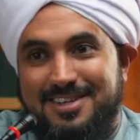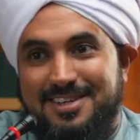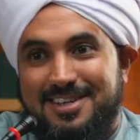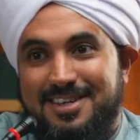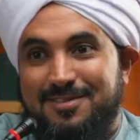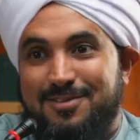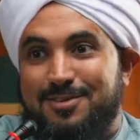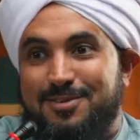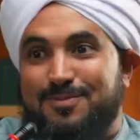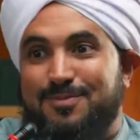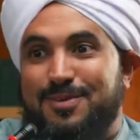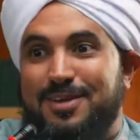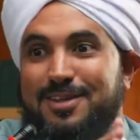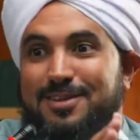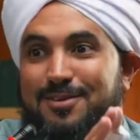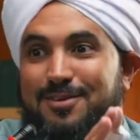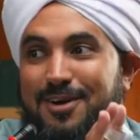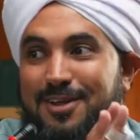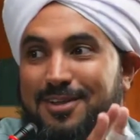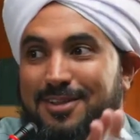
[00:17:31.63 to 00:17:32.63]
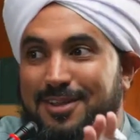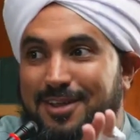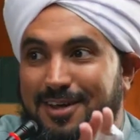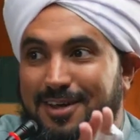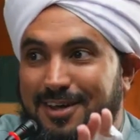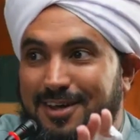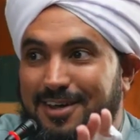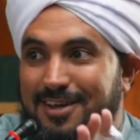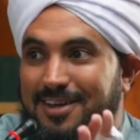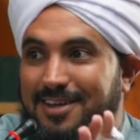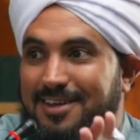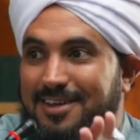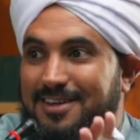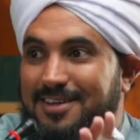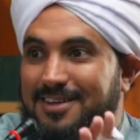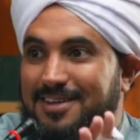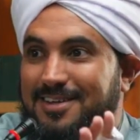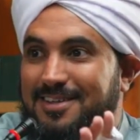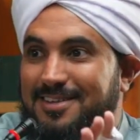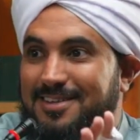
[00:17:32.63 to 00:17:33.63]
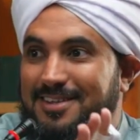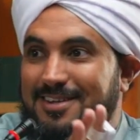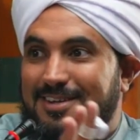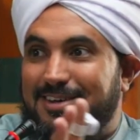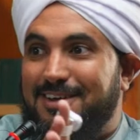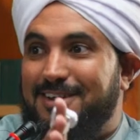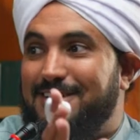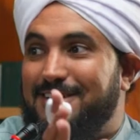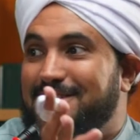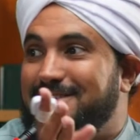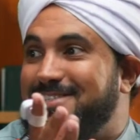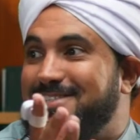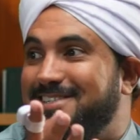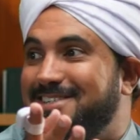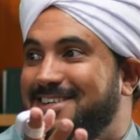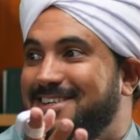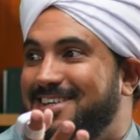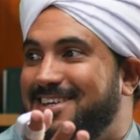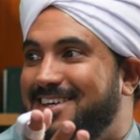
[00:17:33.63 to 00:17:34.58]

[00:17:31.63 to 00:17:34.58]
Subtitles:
if you speak to Allah, then khalas.